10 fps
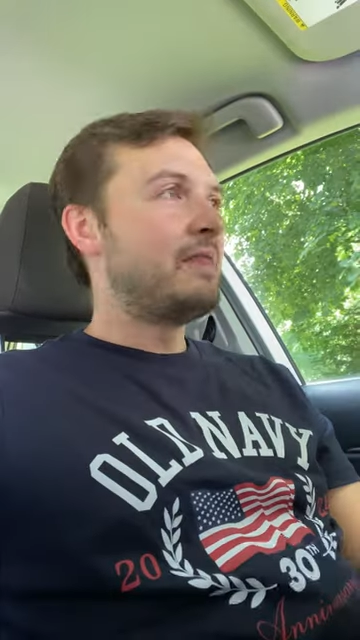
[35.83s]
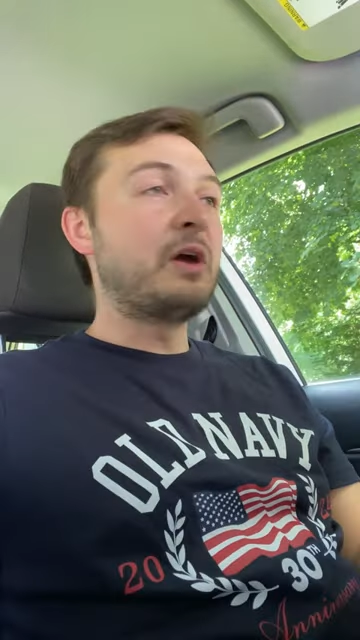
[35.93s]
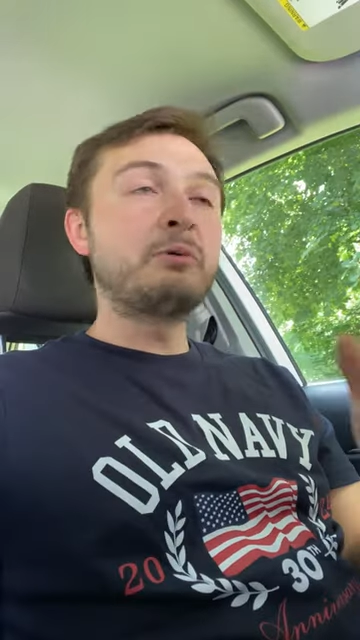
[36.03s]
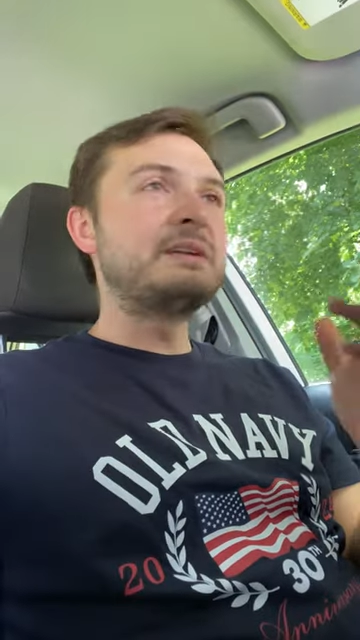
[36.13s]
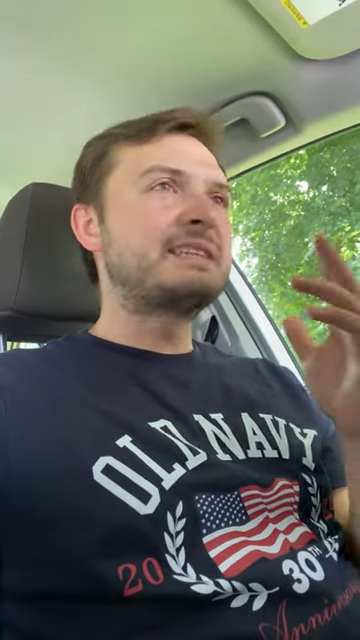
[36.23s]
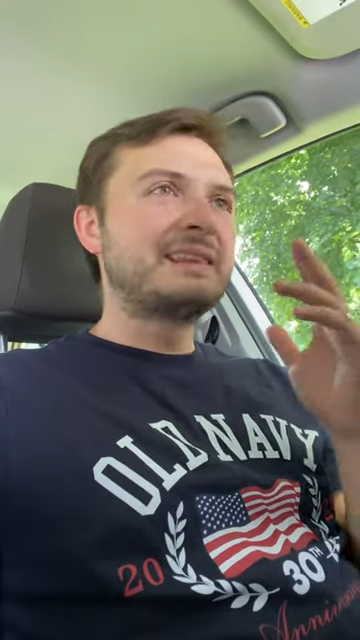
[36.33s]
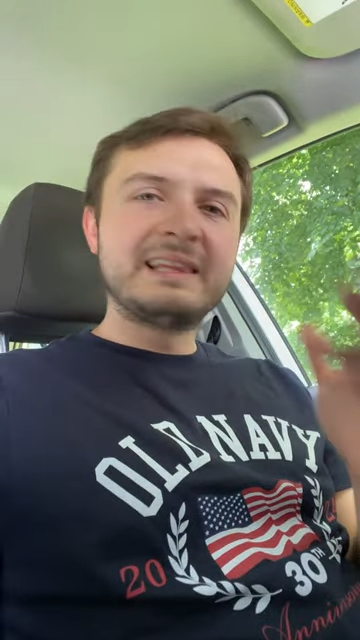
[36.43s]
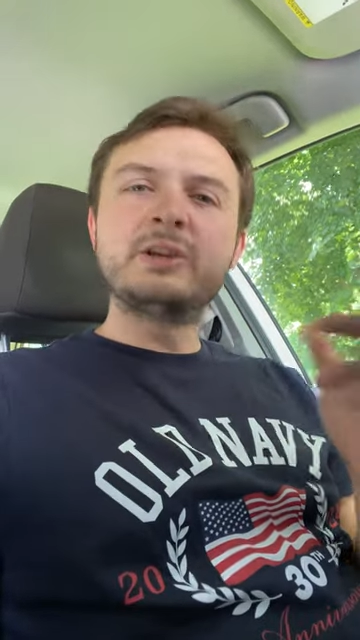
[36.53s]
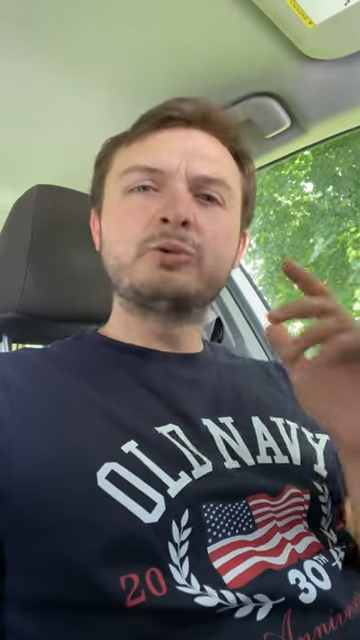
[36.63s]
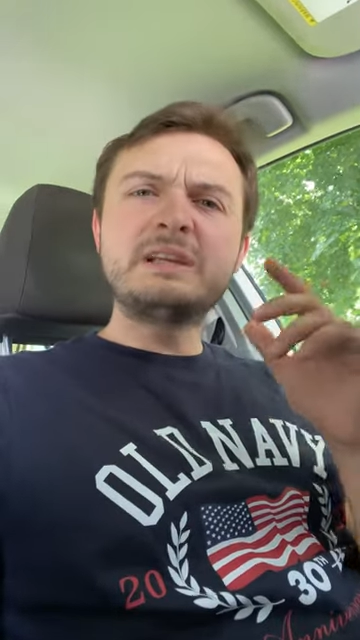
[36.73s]
There is
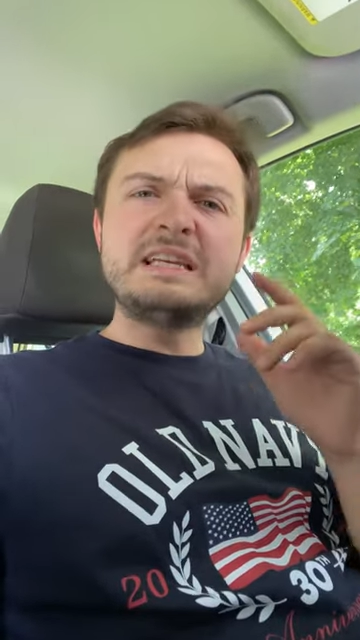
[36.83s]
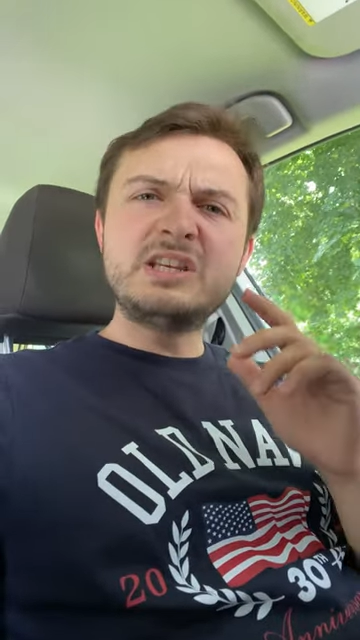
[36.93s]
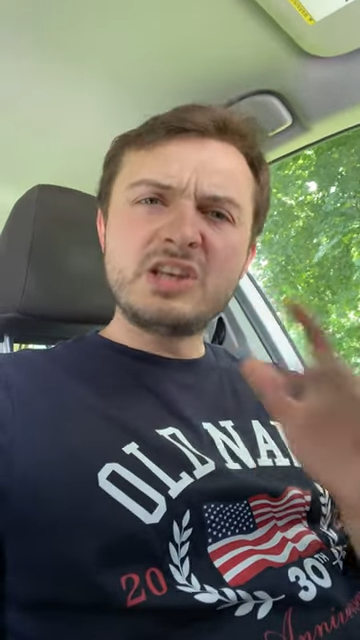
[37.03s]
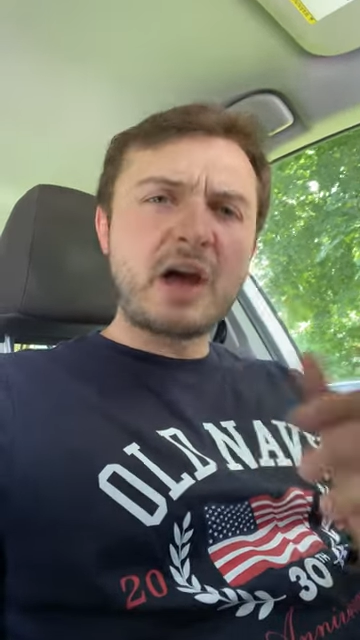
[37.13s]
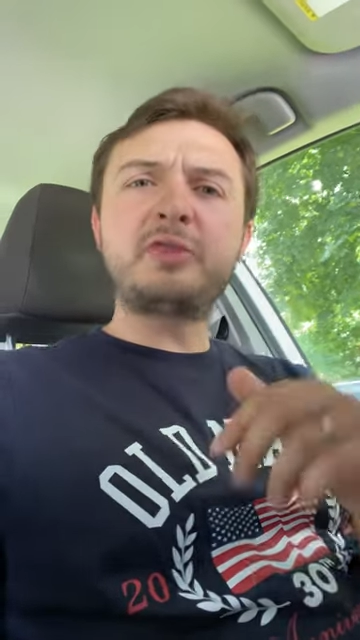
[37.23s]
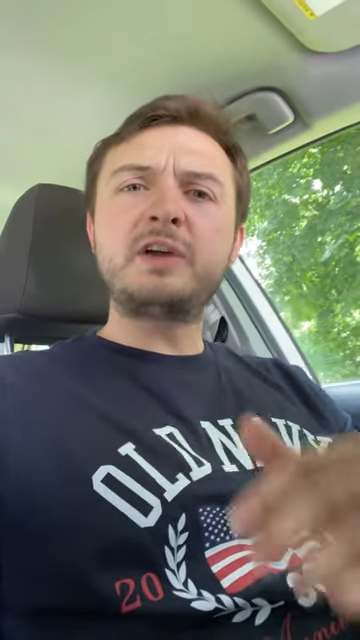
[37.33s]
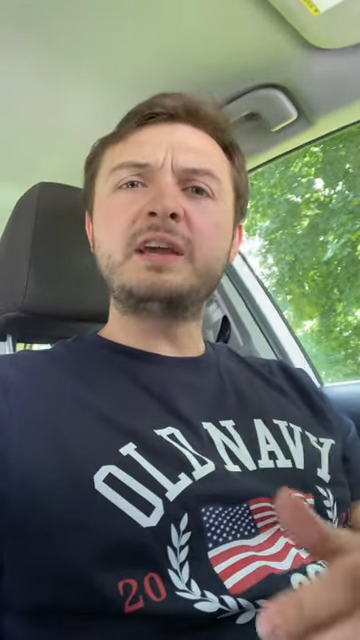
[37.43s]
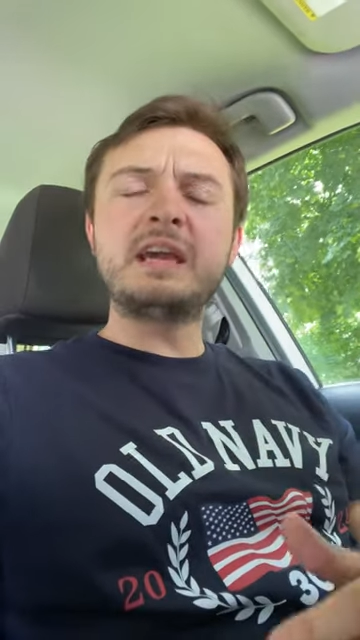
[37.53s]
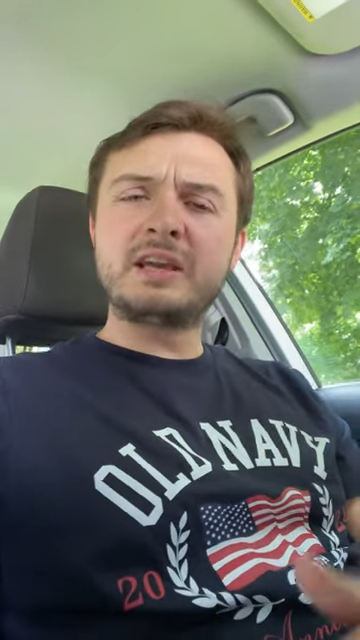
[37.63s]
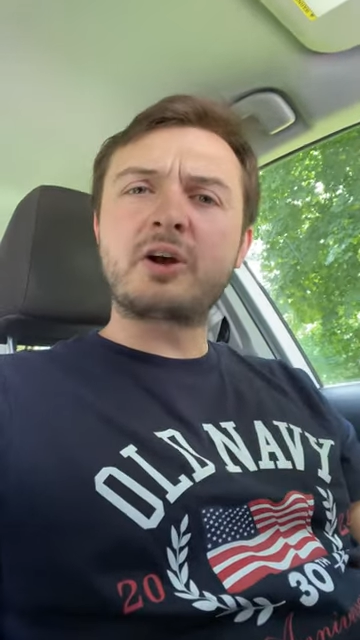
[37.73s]
literally nothing
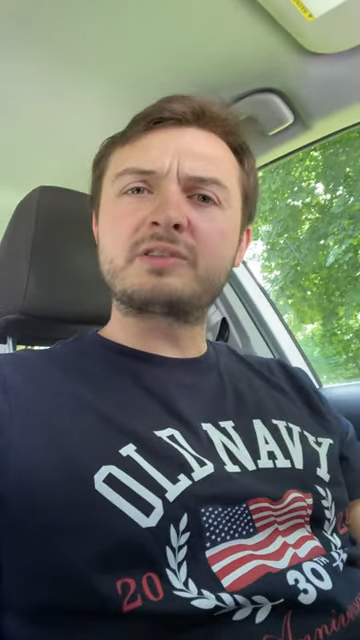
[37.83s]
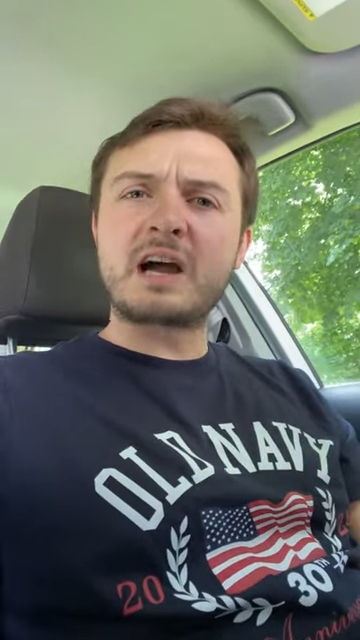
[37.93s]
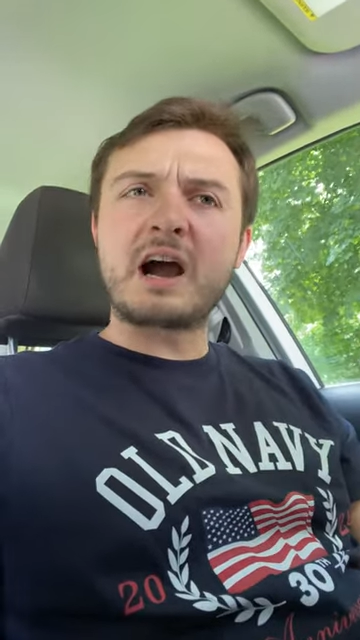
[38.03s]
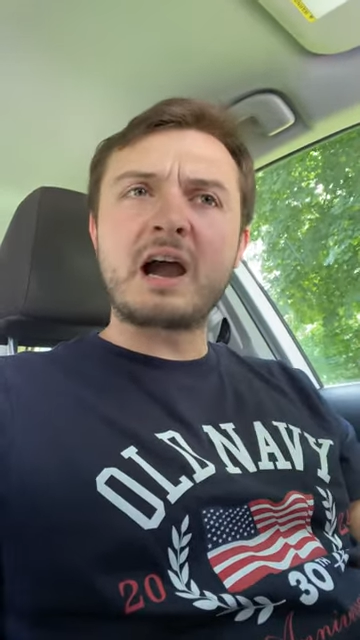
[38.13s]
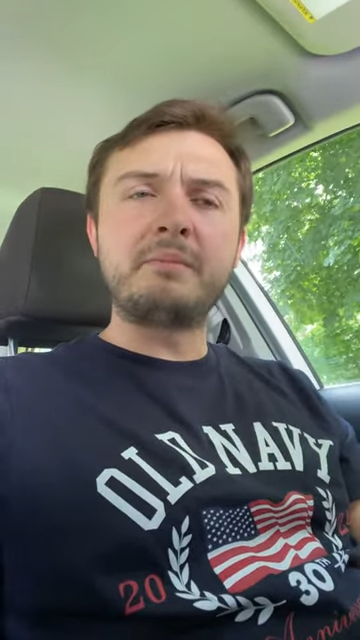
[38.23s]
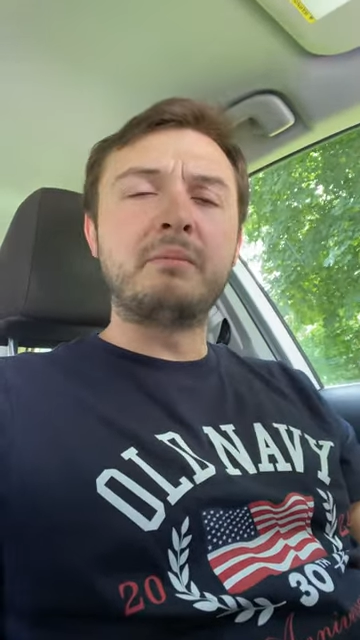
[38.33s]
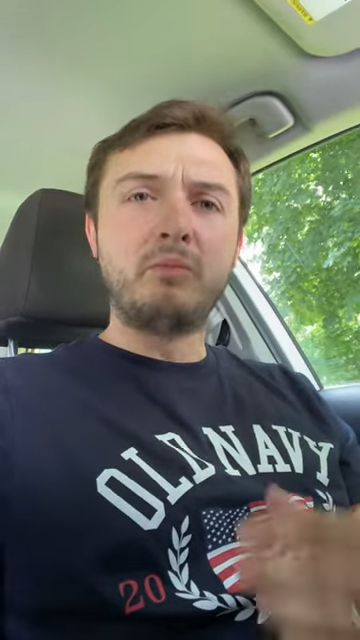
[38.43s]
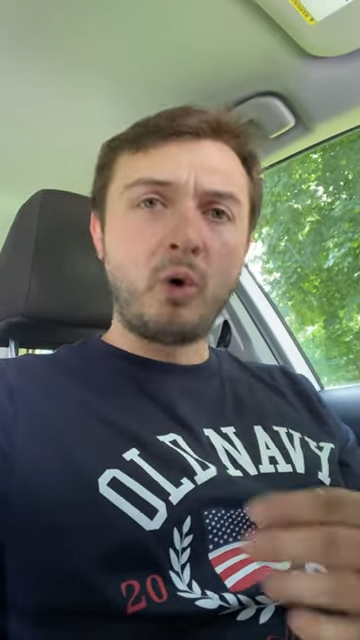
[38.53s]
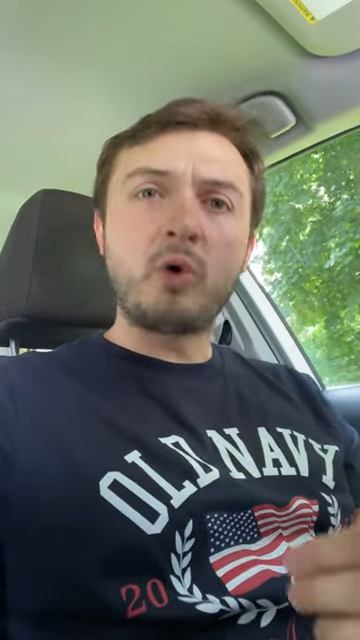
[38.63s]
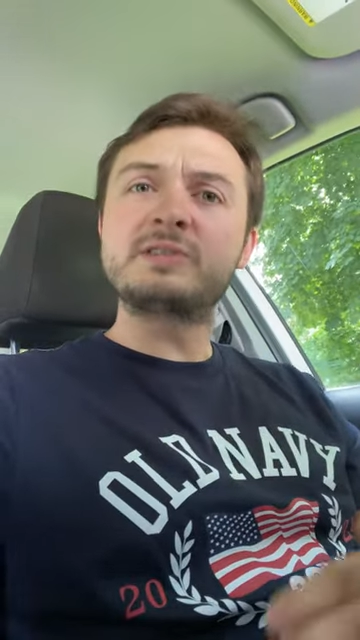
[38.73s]
in our time
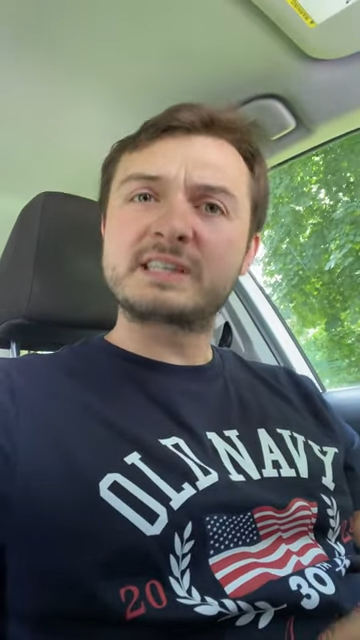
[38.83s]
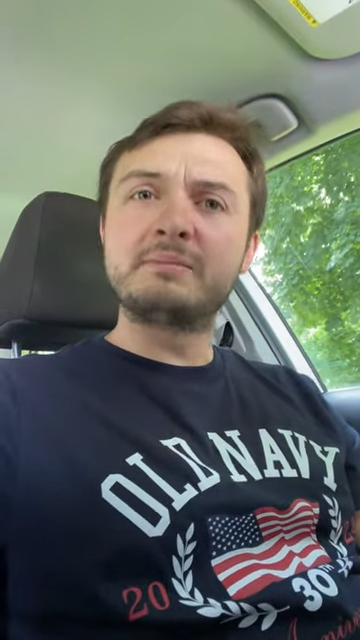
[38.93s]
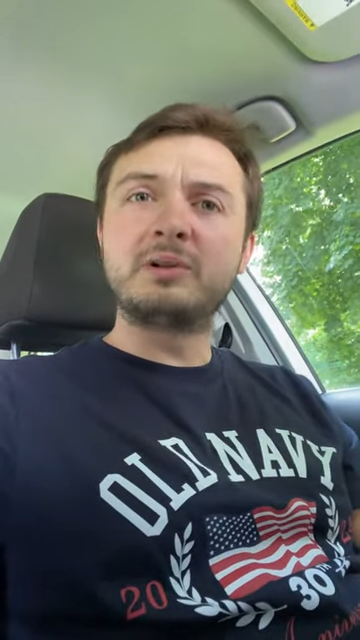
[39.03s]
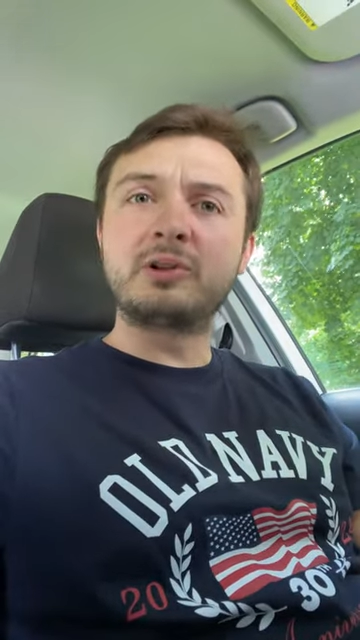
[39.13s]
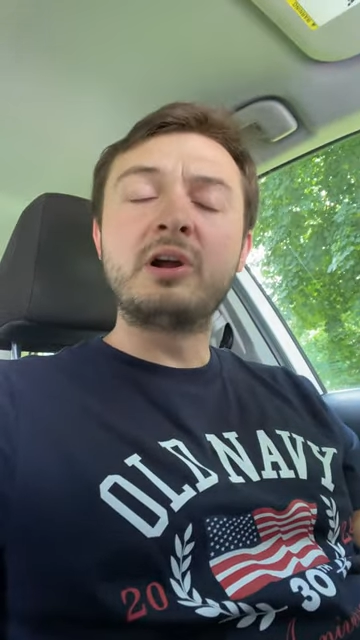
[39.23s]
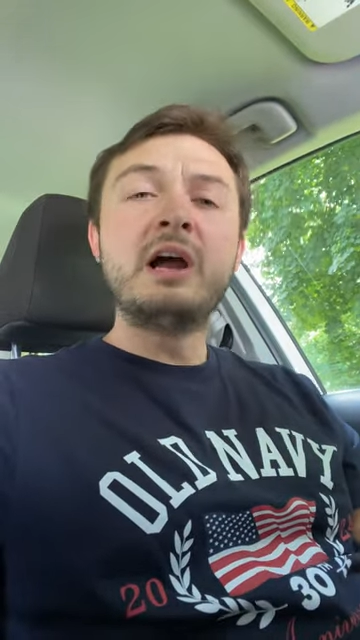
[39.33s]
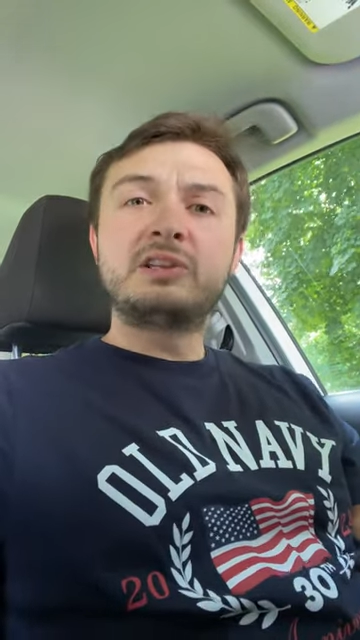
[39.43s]
more similar